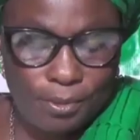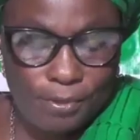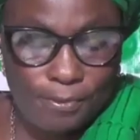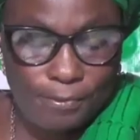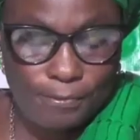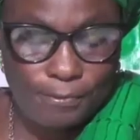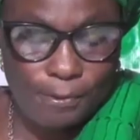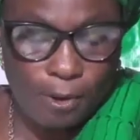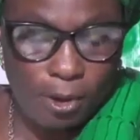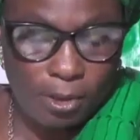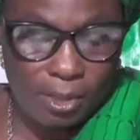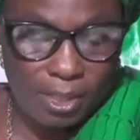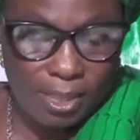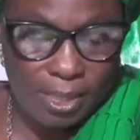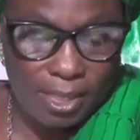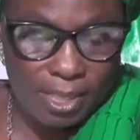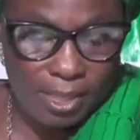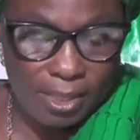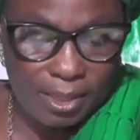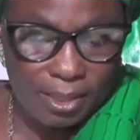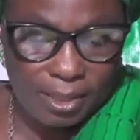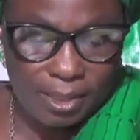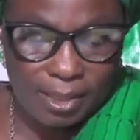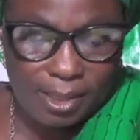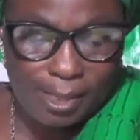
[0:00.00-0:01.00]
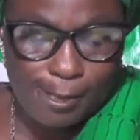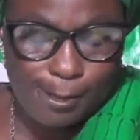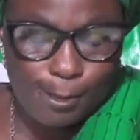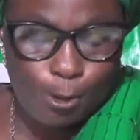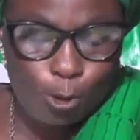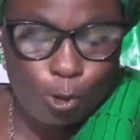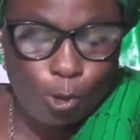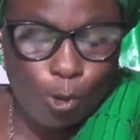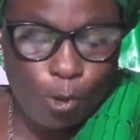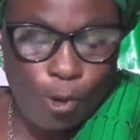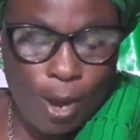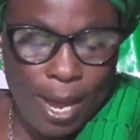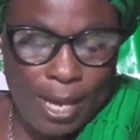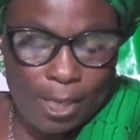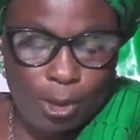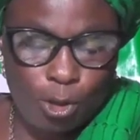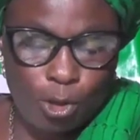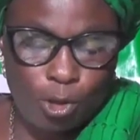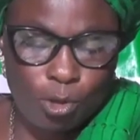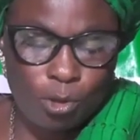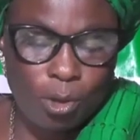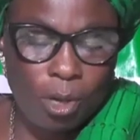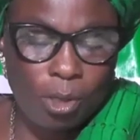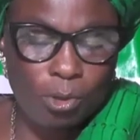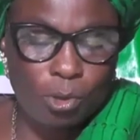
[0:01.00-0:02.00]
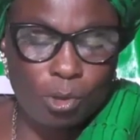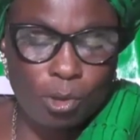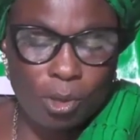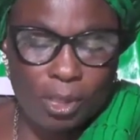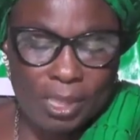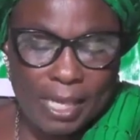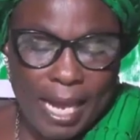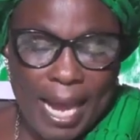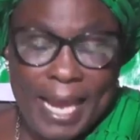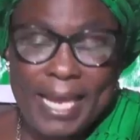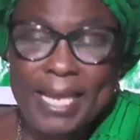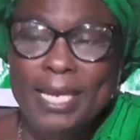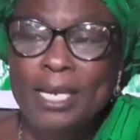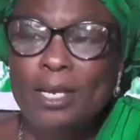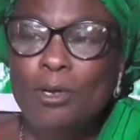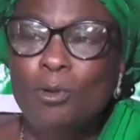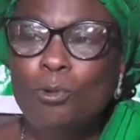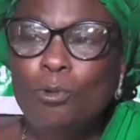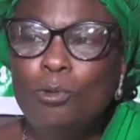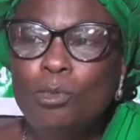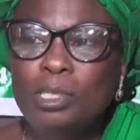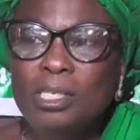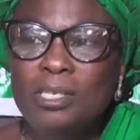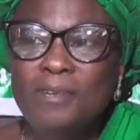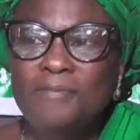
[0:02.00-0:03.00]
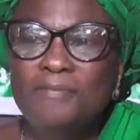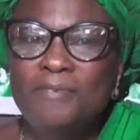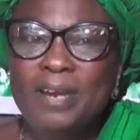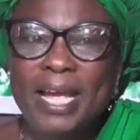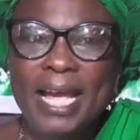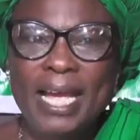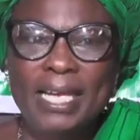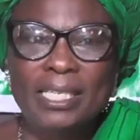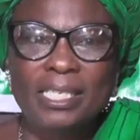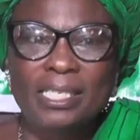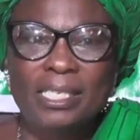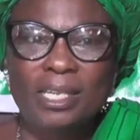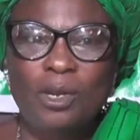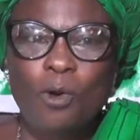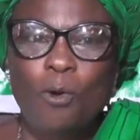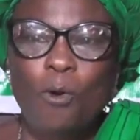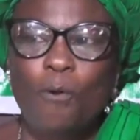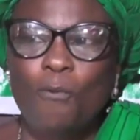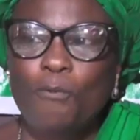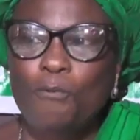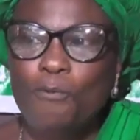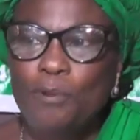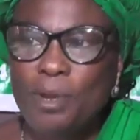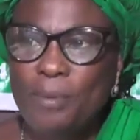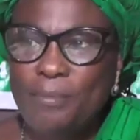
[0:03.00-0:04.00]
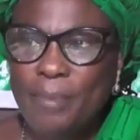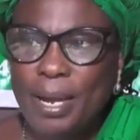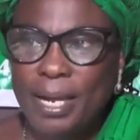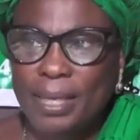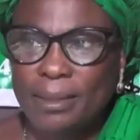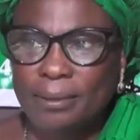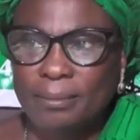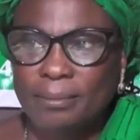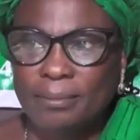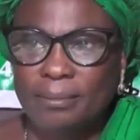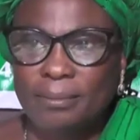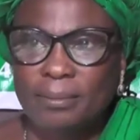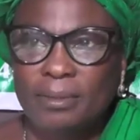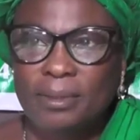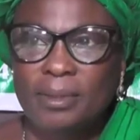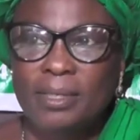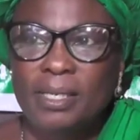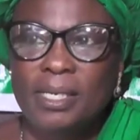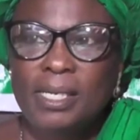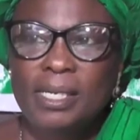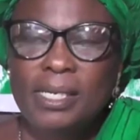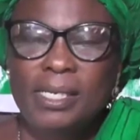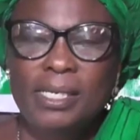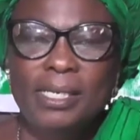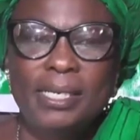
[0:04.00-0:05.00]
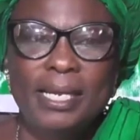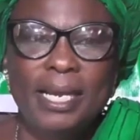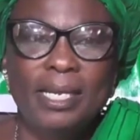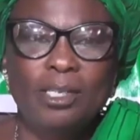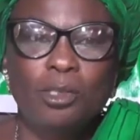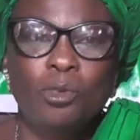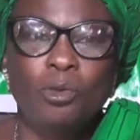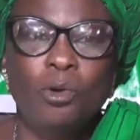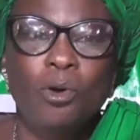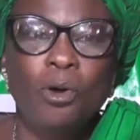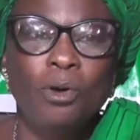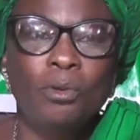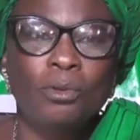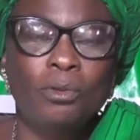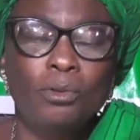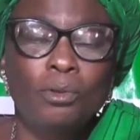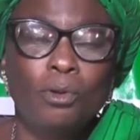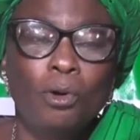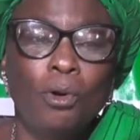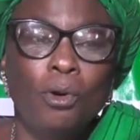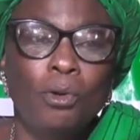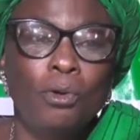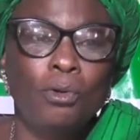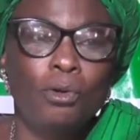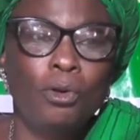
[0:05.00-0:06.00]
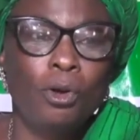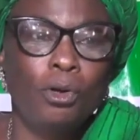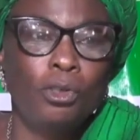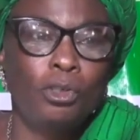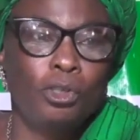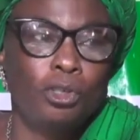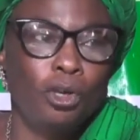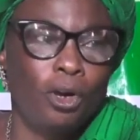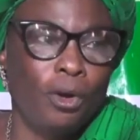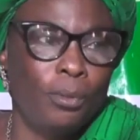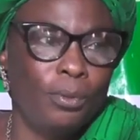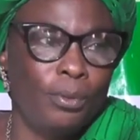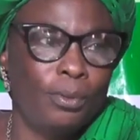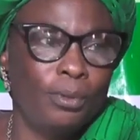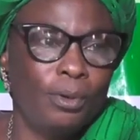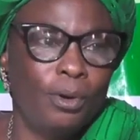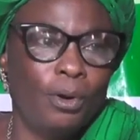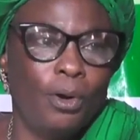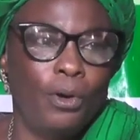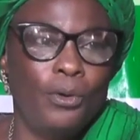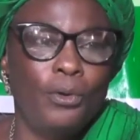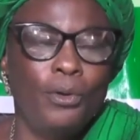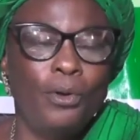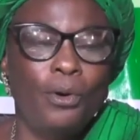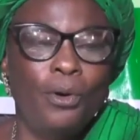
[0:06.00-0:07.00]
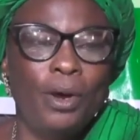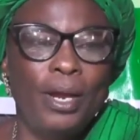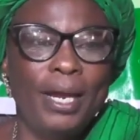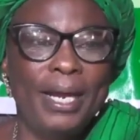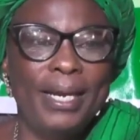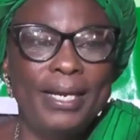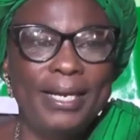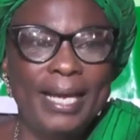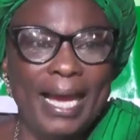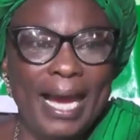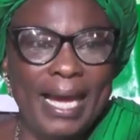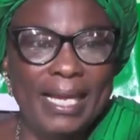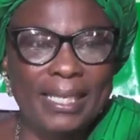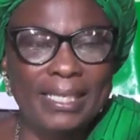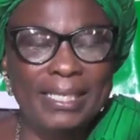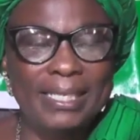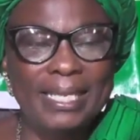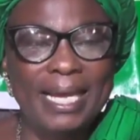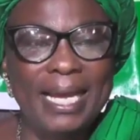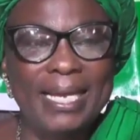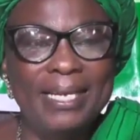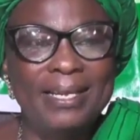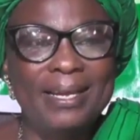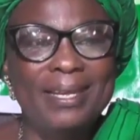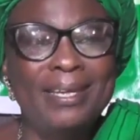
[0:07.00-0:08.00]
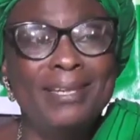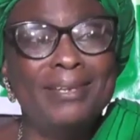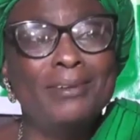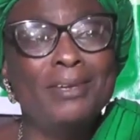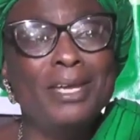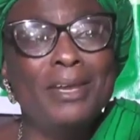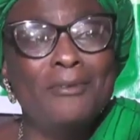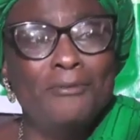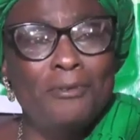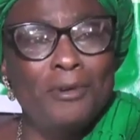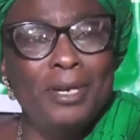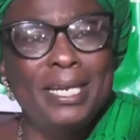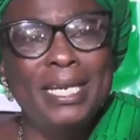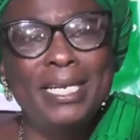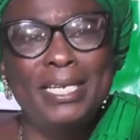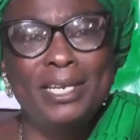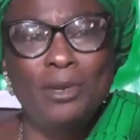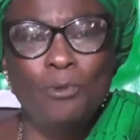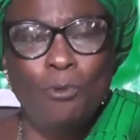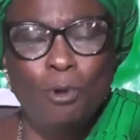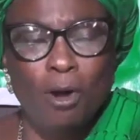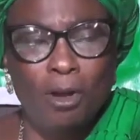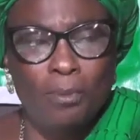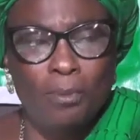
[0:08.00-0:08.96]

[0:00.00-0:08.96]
Fourthly, to ensure total inclusiveness of women. There's no job or no area, even in the